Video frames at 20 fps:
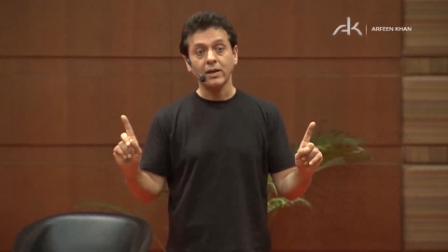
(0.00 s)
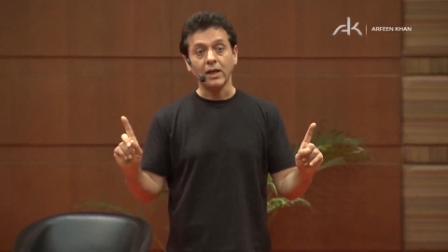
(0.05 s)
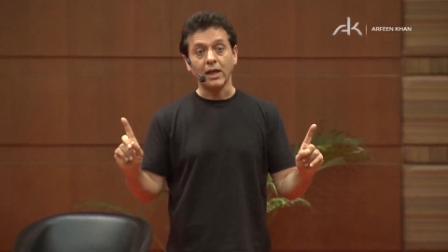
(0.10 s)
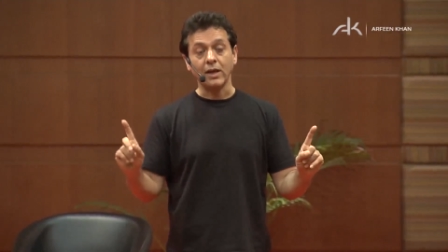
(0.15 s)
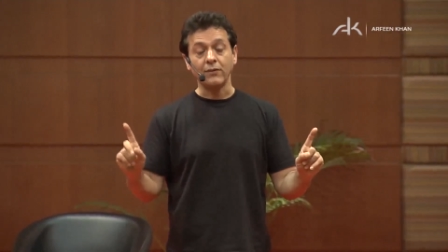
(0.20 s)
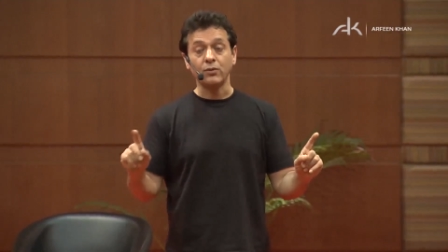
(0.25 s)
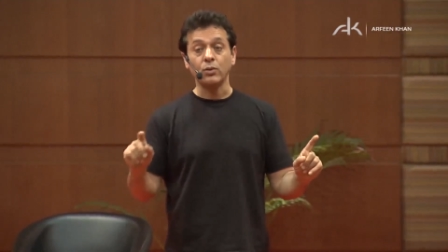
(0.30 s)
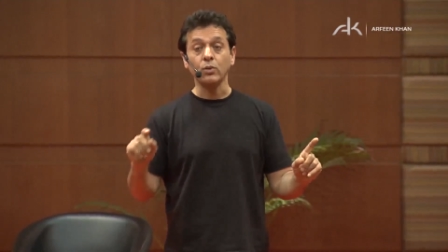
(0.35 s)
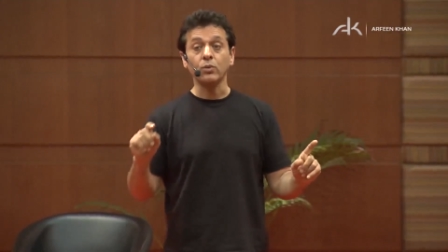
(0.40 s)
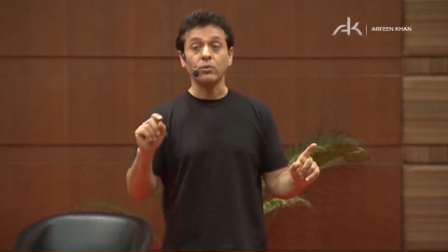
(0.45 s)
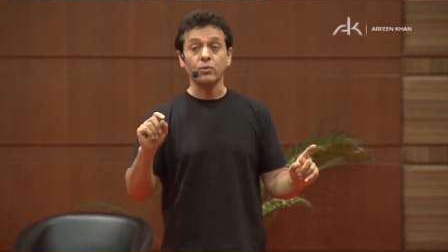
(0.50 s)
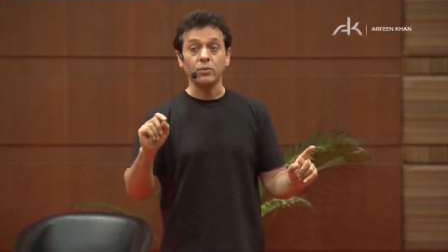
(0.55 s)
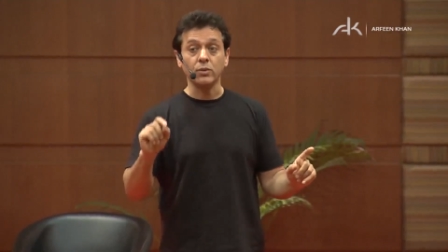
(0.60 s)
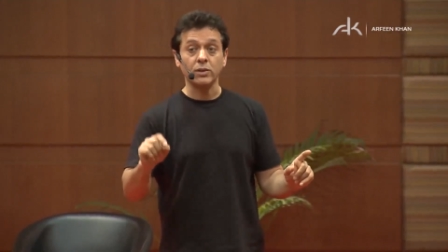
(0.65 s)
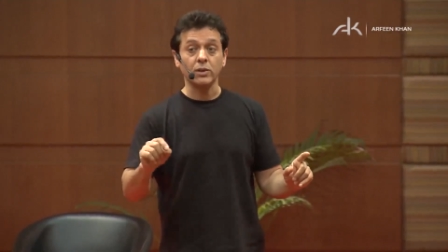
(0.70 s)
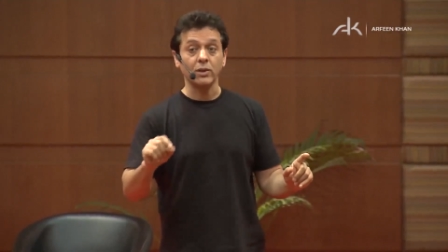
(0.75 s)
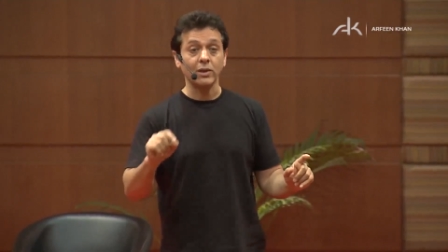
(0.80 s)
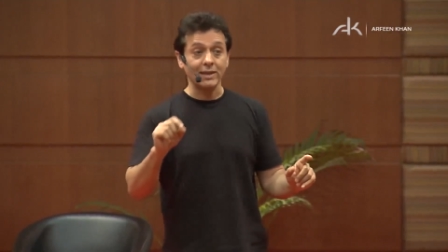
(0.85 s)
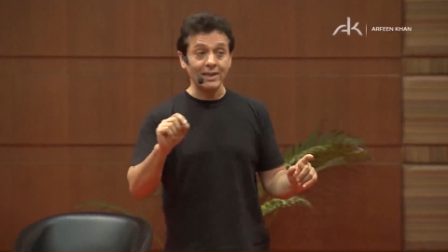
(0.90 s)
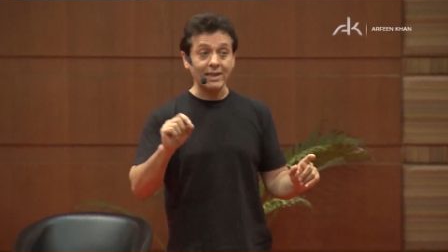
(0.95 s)
If you were
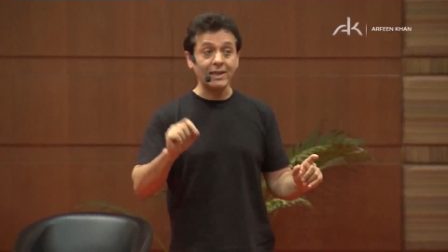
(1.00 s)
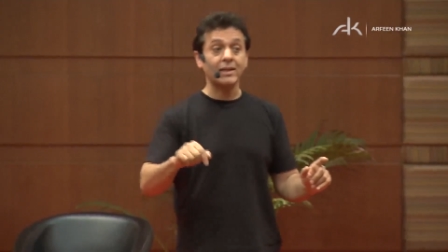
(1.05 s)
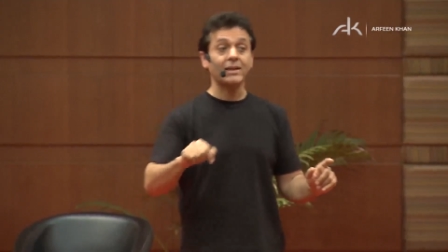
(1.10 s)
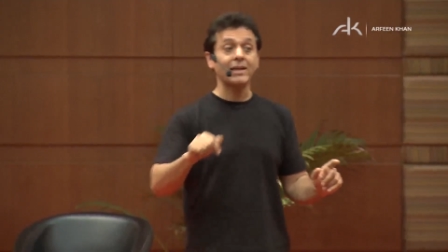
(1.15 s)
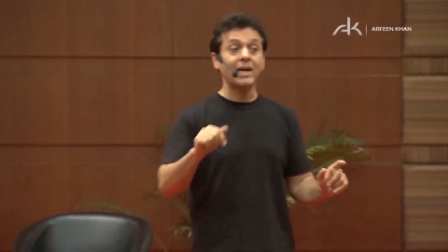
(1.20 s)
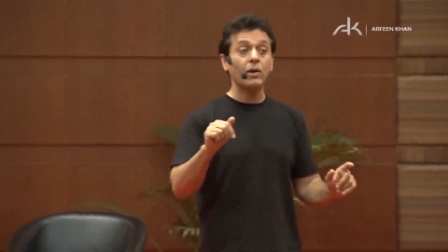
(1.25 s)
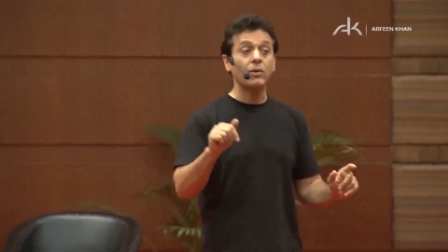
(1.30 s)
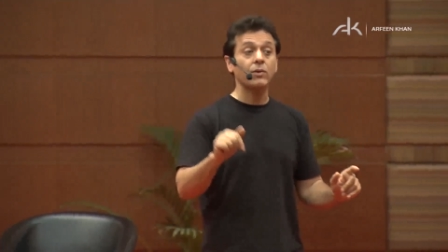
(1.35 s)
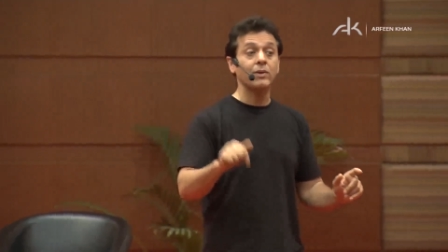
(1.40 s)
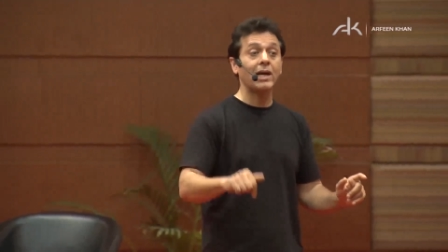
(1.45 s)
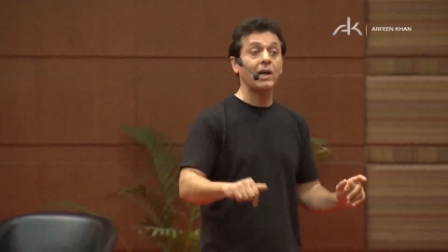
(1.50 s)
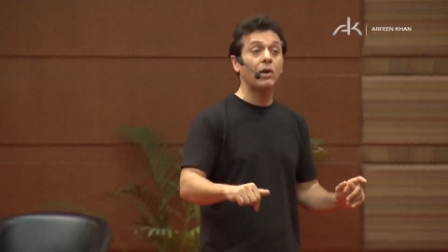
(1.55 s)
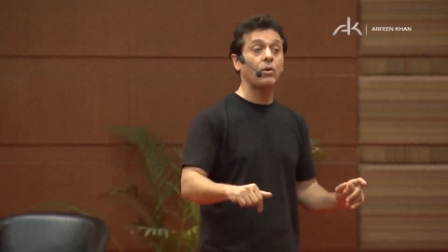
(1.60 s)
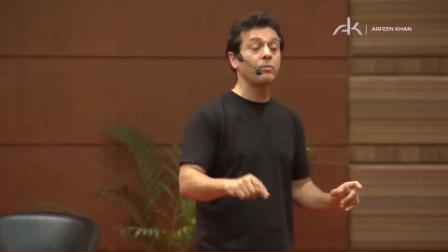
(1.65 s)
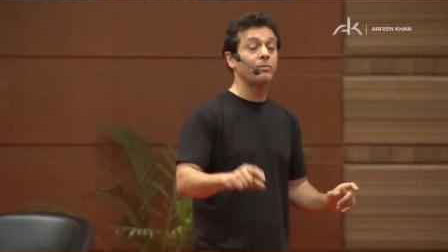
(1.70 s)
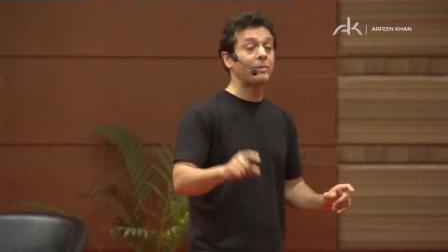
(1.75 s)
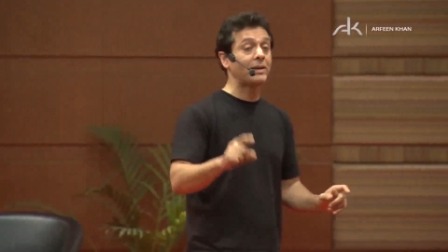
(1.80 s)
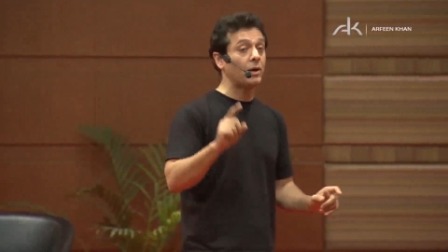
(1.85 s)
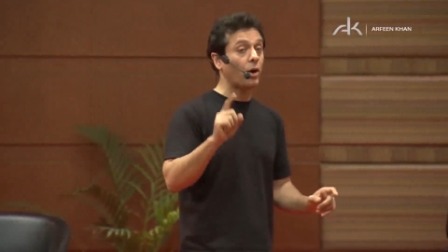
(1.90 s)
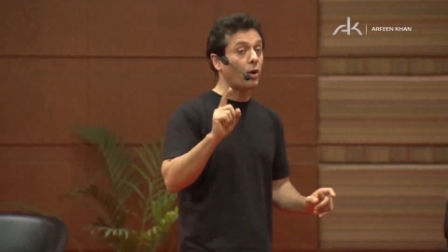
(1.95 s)
to list down now
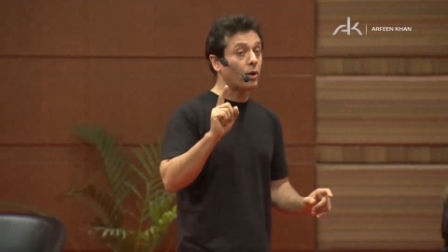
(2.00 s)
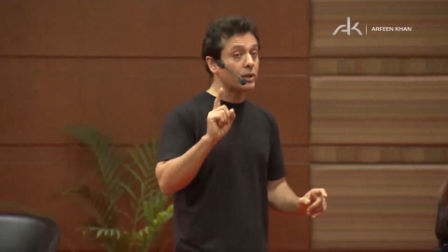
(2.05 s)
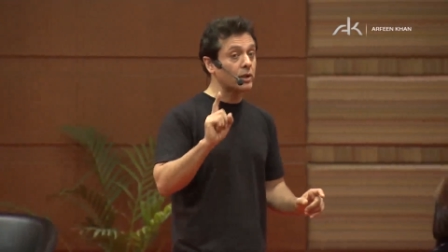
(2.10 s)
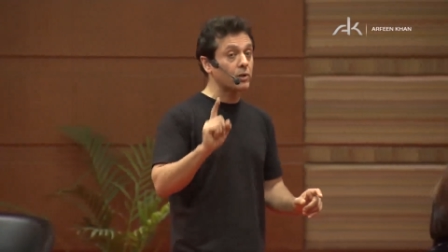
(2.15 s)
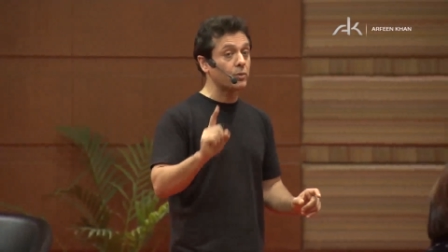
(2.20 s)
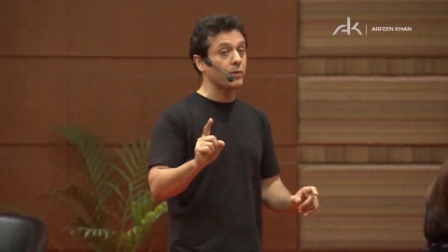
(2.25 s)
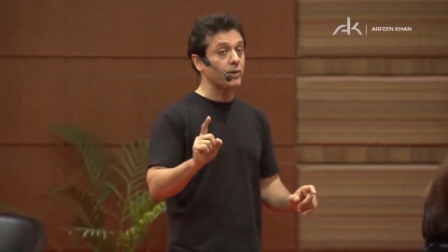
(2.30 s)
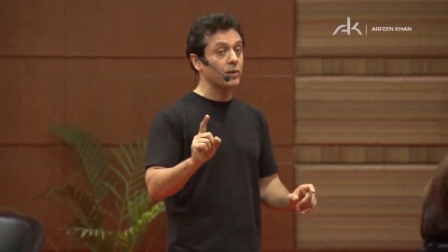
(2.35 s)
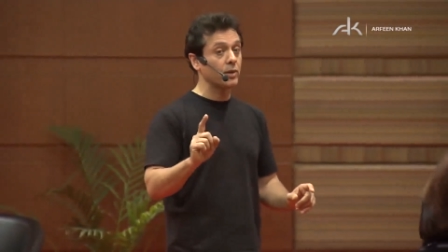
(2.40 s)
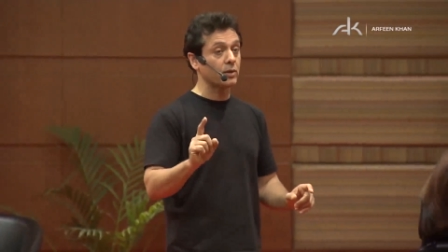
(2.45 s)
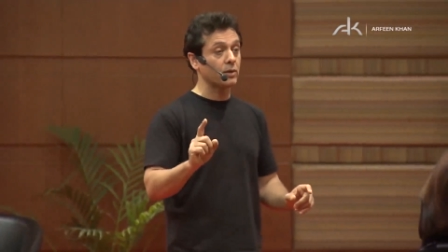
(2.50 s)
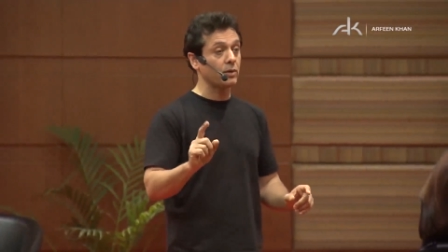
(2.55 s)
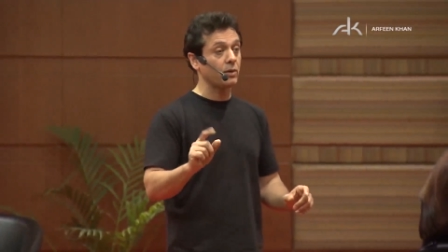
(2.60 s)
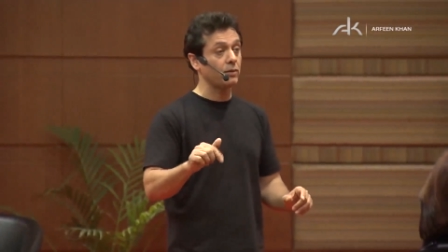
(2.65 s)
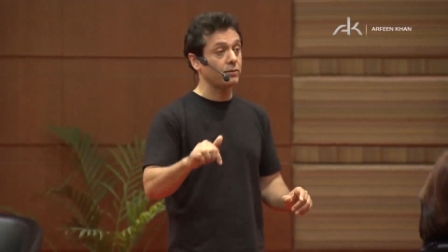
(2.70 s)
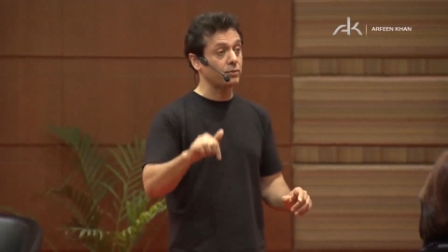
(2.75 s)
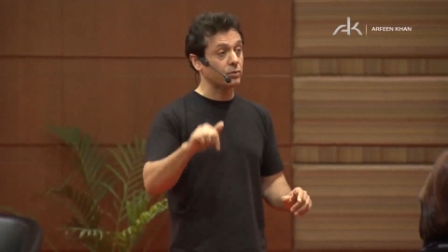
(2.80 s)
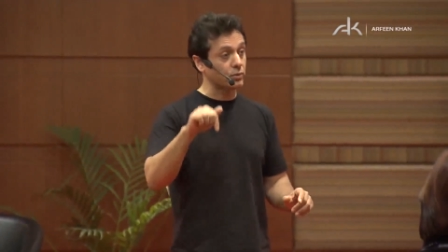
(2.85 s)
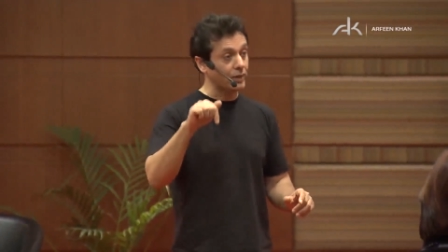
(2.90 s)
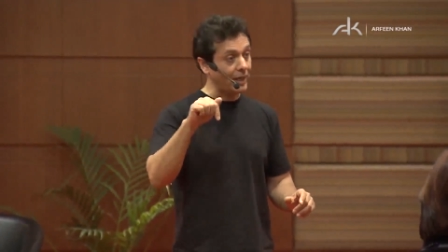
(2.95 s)
and be honest with
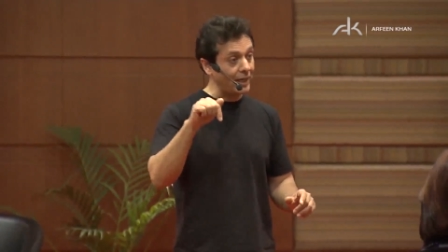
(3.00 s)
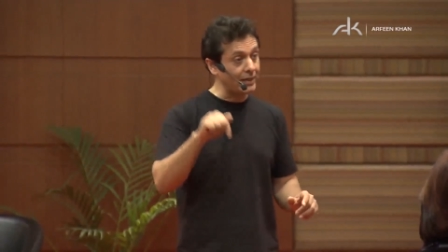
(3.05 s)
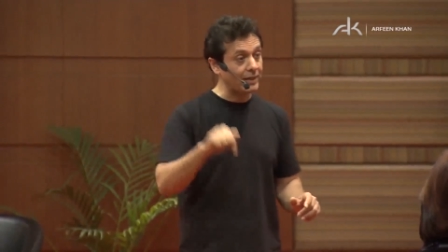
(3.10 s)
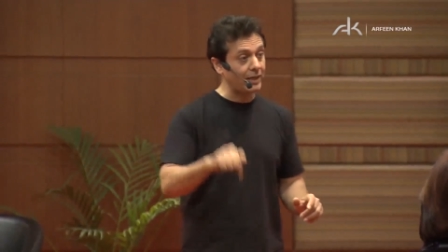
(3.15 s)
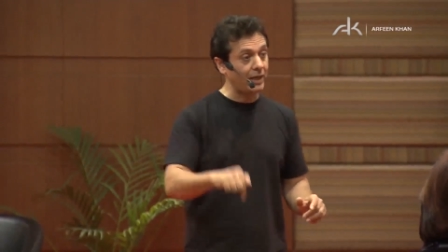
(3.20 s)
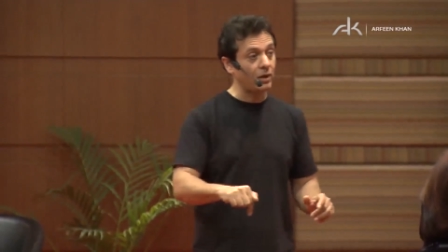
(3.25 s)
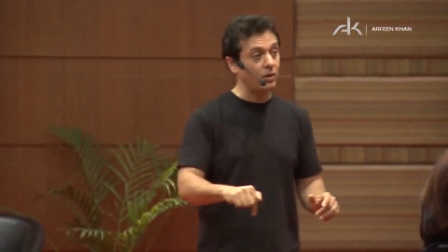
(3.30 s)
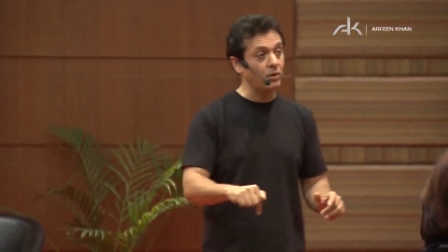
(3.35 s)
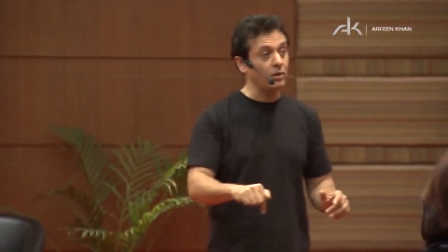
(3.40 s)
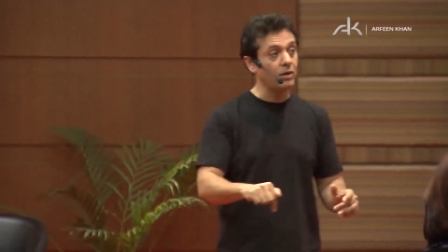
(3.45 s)
yourself right now,